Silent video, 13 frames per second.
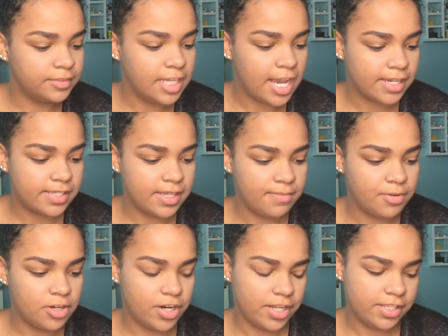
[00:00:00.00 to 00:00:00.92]
Next, I'm
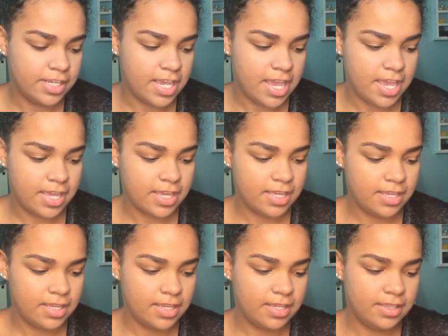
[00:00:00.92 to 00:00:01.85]
gonna
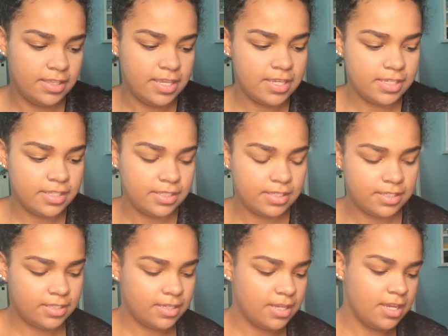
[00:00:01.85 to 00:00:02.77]
take
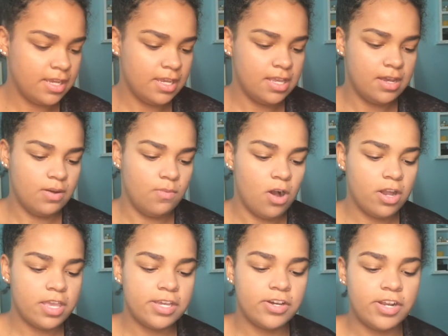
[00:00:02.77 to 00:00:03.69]
this
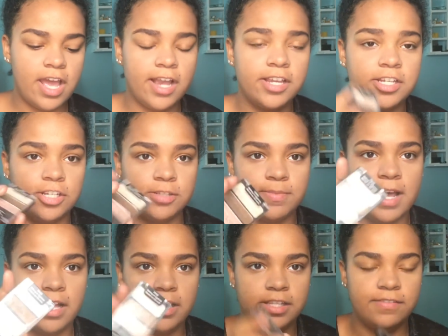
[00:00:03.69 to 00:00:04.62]
Walking on Eggshells
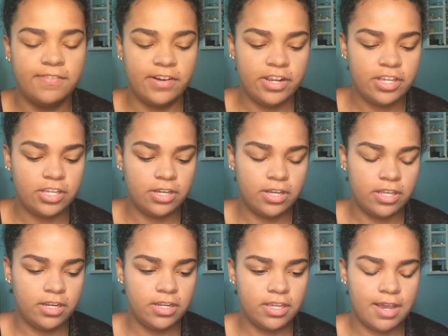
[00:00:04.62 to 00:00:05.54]
palette. It's very
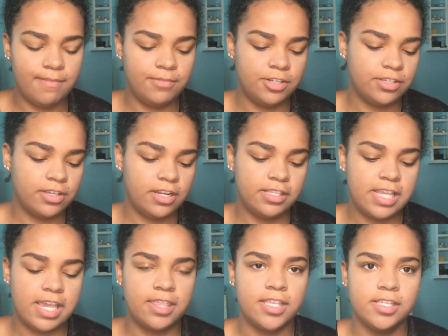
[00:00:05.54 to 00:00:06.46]
good. I'm just gonna
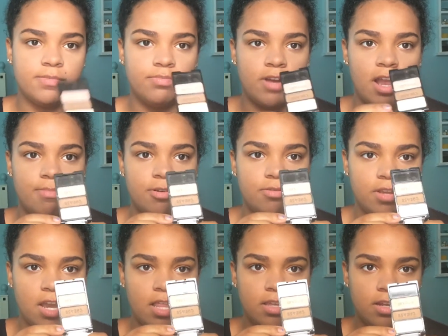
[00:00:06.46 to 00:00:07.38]
take this brow bone
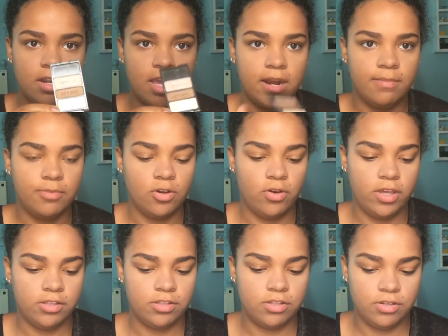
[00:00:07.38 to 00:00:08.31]
color, and I'm
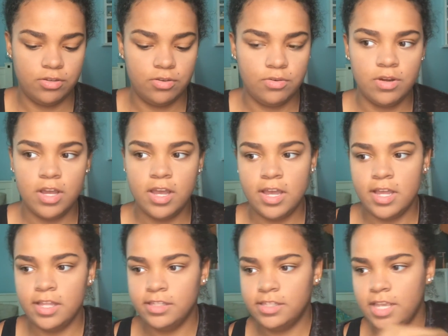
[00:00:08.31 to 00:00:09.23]
going to
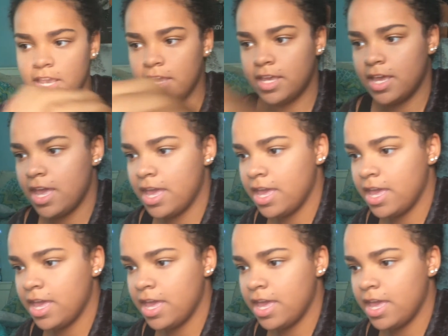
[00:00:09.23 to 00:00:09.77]
take